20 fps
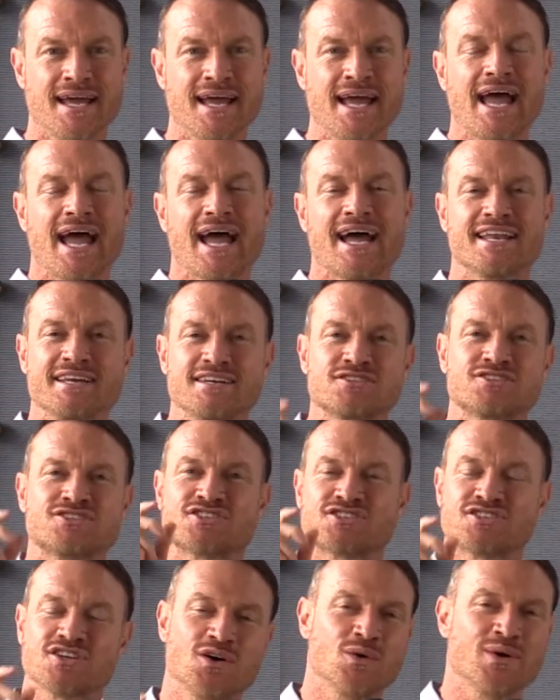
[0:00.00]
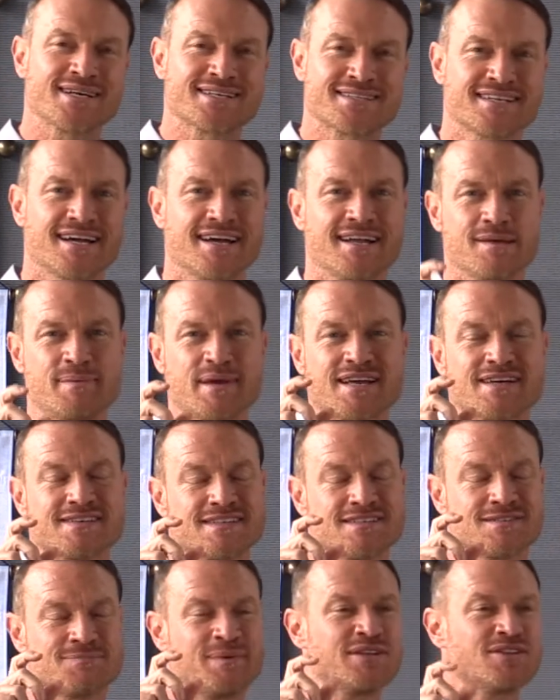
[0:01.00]
And he's so excited because
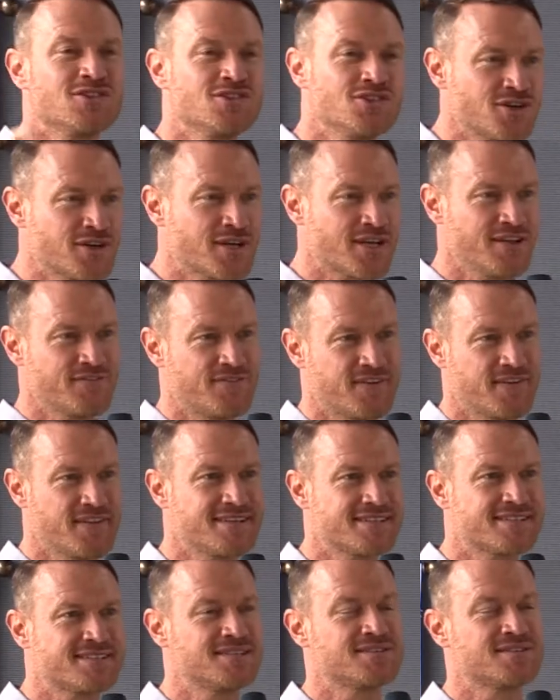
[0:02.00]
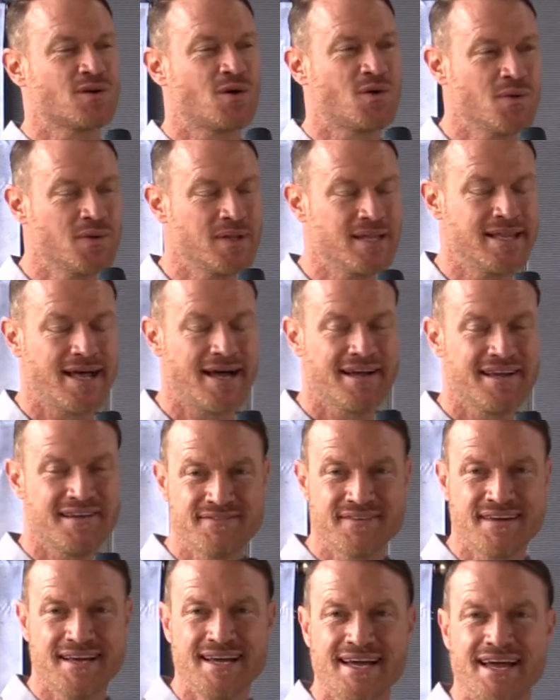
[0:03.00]
he's been looking for this his whole life
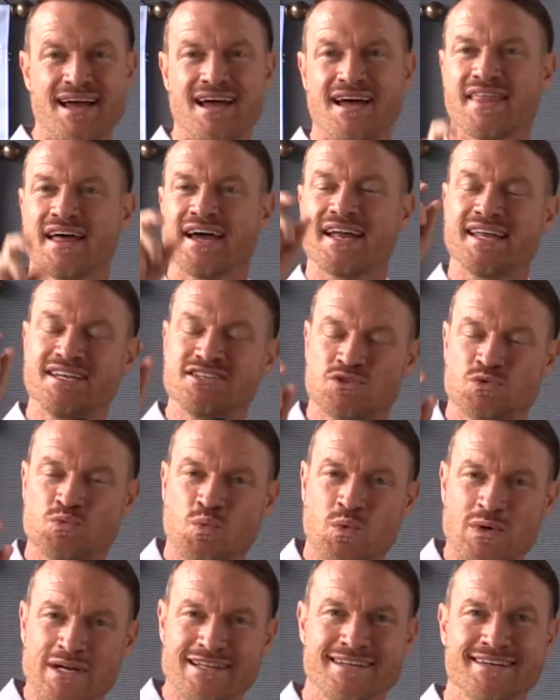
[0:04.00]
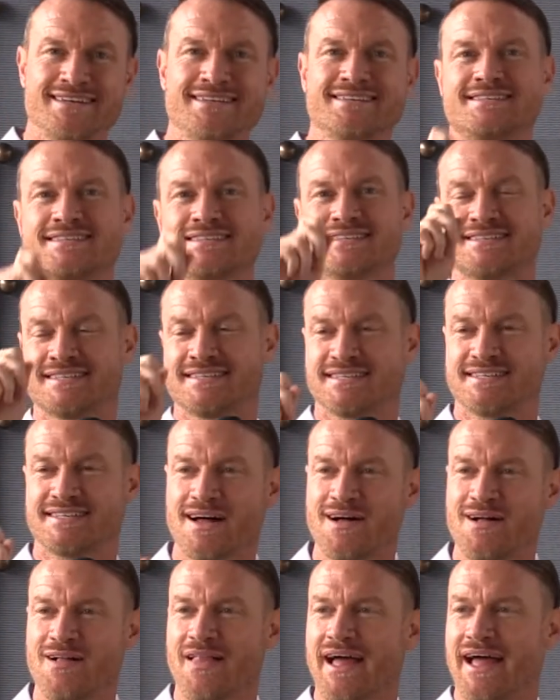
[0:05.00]
that he's willing to
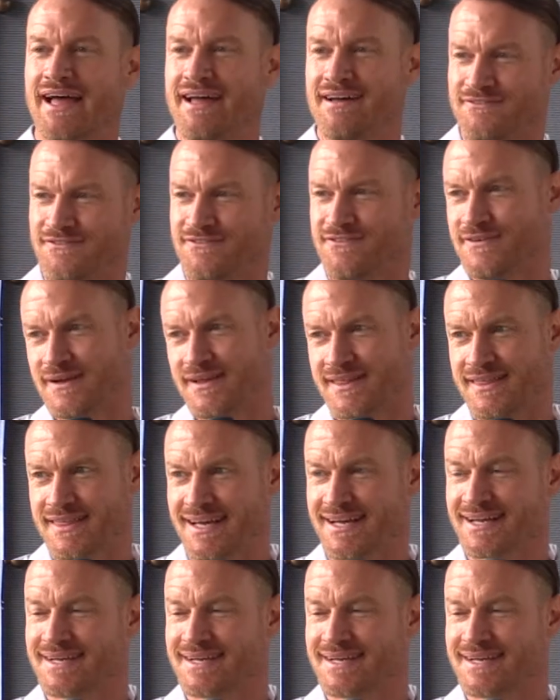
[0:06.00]
sell everything